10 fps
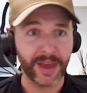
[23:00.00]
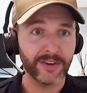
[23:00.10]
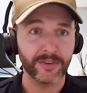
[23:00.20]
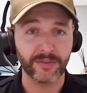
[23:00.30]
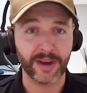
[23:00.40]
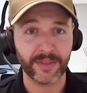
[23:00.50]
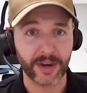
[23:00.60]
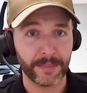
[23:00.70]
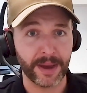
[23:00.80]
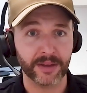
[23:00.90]
the 100 grand that
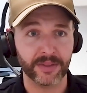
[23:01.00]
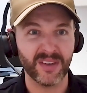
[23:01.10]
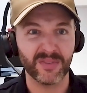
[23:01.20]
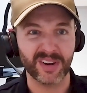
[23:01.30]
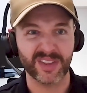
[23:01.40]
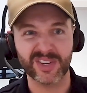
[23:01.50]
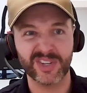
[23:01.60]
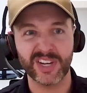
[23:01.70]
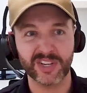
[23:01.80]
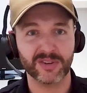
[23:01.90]
I parked there, I've got another
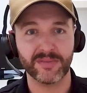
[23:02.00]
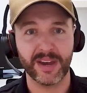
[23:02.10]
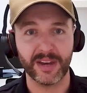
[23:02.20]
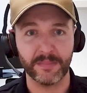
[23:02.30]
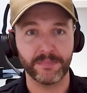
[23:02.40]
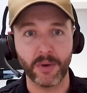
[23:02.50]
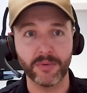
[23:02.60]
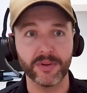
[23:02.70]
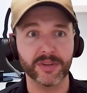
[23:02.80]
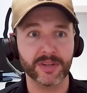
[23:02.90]
6 grand
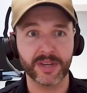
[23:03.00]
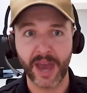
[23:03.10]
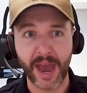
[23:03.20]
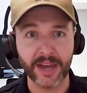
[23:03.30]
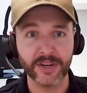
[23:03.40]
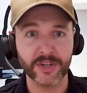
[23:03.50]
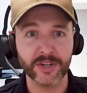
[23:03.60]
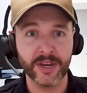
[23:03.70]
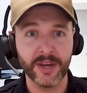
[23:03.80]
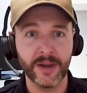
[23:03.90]
bonus cash,
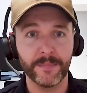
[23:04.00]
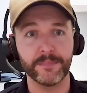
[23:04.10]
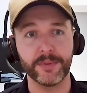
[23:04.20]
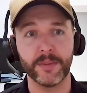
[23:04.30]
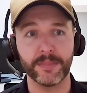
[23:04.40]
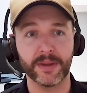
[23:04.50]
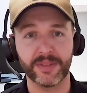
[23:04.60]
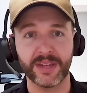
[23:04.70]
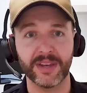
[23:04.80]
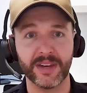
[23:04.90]
but I'm
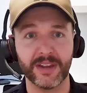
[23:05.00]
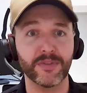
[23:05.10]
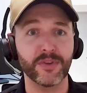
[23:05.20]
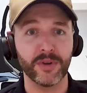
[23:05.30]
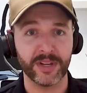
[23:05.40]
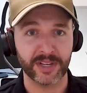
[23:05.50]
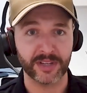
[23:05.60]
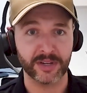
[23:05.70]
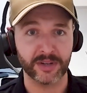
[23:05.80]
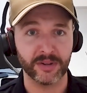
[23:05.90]
then going to give 30 cents
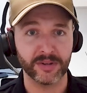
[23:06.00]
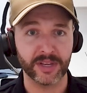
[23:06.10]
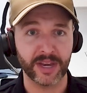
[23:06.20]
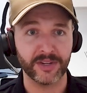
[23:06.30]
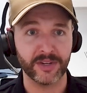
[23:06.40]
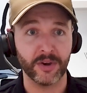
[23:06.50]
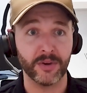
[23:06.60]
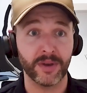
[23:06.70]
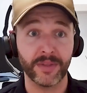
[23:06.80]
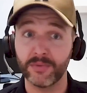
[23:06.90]
to the dollar to the
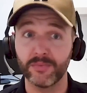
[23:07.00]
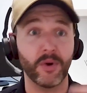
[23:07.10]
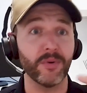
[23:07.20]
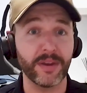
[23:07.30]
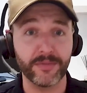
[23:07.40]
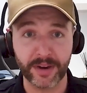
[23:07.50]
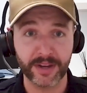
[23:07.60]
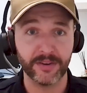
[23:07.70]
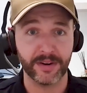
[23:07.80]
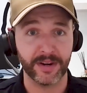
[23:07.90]
ATO and then roll that
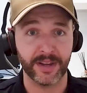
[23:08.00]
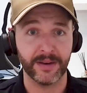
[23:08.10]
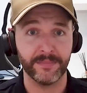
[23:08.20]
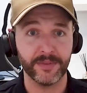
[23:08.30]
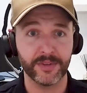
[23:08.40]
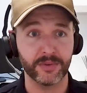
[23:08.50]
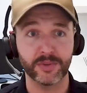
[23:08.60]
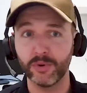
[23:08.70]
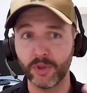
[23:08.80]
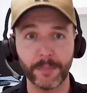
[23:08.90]
franking credit again. So
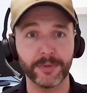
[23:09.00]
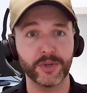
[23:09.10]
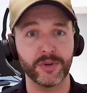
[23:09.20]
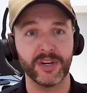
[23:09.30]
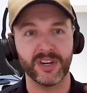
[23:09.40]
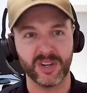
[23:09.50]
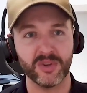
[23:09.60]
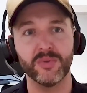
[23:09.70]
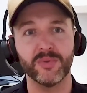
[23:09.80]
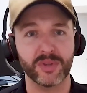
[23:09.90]
it's all opportunity to
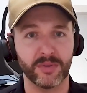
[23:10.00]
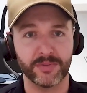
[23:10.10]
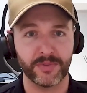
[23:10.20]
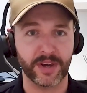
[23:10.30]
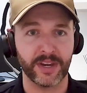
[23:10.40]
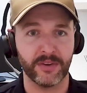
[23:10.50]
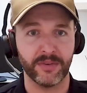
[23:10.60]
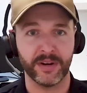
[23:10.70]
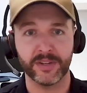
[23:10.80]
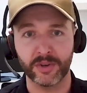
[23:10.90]
use those franking
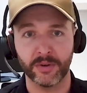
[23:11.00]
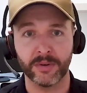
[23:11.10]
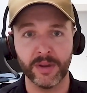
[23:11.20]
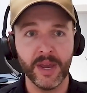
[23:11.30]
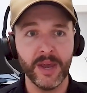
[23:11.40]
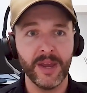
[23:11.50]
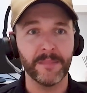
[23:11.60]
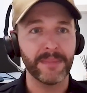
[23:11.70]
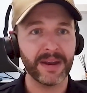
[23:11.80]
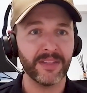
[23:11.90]
credits on
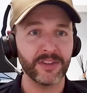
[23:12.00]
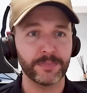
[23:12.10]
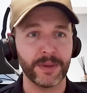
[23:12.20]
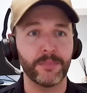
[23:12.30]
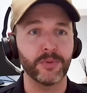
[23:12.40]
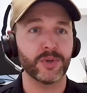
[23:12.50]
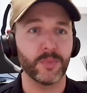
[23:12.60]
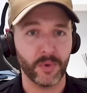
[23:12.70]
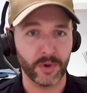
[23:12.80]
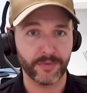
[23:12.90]
money that's being put to
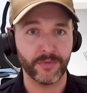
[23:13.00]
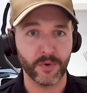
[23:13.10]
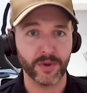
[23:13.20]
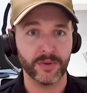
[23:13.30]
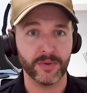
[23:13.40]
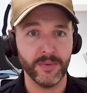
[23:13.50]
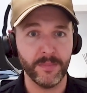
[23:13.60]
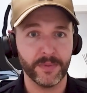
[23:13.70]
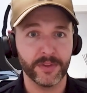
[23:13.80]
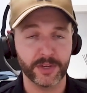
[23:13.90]
work for you
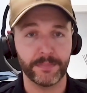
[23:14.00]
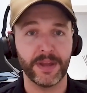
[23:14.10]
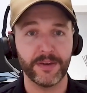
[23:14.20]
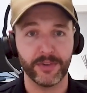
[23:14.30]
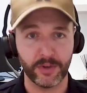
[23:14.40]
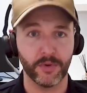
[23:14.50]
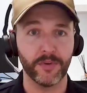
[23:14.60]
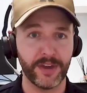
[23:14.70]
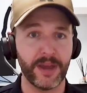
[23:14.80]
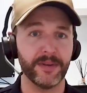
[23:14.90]
to benefit
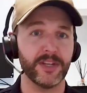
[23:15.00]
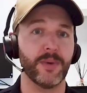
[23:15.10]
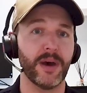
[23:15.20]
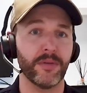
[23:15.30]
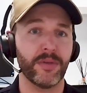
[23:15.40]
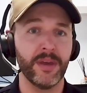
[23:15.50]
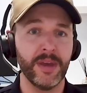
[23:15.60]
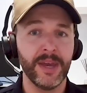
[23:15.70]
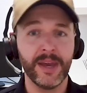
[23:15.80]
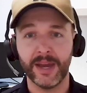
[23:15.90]
your family's wealth.
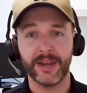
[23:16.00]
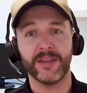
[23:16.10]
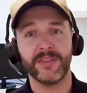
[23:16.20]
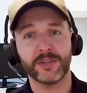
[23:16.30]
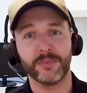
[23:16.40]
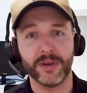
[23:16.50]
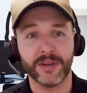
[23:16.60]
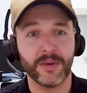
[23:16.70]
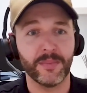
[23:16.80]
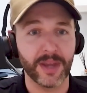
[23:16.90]
And again, that's
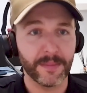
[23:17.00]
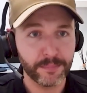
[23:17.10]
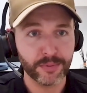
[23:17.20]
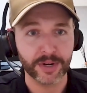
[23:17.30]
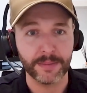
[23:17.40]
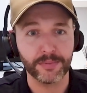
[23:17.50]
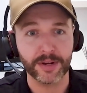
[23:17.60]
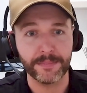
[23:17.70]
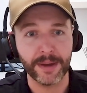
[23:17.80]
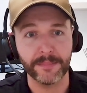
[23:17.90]
why, we get pretty
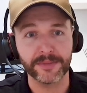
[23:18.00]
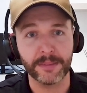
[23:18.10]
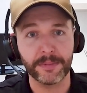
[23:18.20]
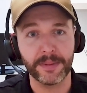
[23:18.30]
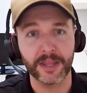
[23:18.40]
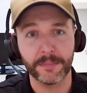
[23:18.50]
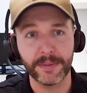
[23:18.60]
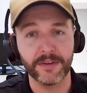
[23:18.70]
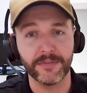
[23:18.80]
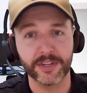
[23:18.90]
pumped up about the
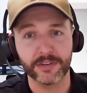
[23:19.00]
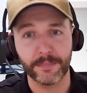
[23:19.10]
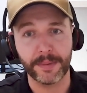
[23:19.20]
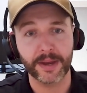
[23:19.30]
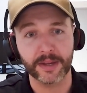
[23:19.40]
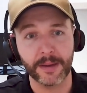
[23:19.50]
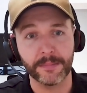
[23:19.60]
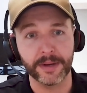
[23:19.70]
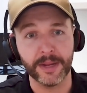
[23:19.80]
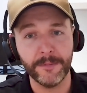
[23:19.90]
benefits of a bucket
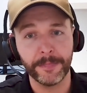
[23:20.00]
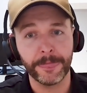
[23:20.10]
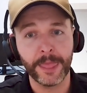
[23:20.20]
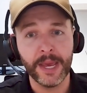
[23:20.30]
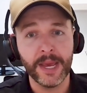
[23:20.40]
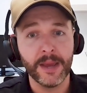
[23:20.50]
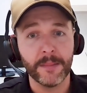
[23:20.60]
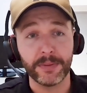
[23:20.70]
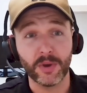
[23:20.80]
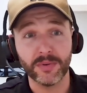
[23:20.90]
company.
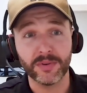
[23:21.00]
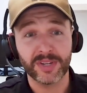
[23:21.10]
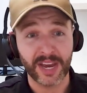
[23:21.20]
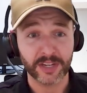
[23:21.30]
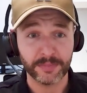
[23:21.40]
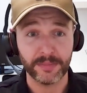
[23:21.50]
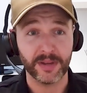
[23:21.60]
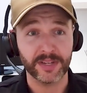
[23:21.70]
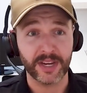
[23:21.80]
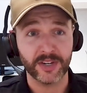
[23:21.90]
Beyond tax
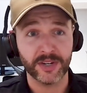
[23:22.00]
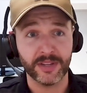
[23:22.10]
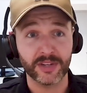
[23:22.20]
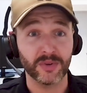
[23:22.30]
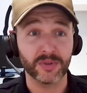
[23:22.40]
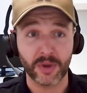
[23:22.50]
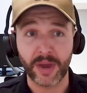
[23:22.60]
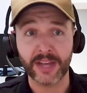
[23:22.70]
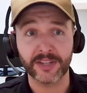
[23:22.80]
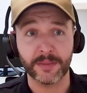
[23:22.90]
minimization, there's also
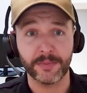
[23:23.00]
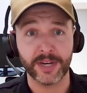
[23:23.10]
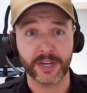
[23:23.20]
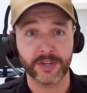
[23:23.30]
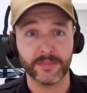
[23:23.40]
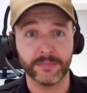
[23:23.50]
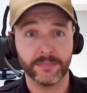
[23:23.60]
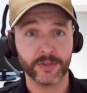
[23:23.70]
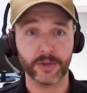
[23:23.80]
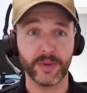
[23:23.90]
asset protection.
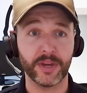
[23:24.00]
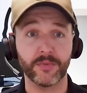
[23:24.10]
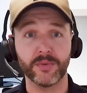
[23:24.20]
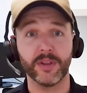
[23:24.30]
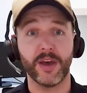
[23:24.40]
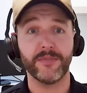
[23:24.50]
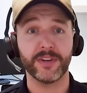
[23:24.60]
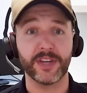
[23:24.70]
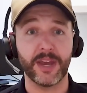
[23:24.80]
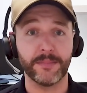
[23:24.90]
So we had a real life
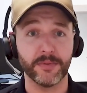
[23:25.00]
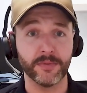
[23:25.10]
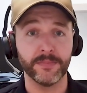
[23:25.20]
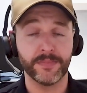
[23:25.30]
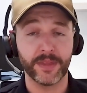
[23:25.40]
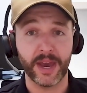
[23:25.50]
example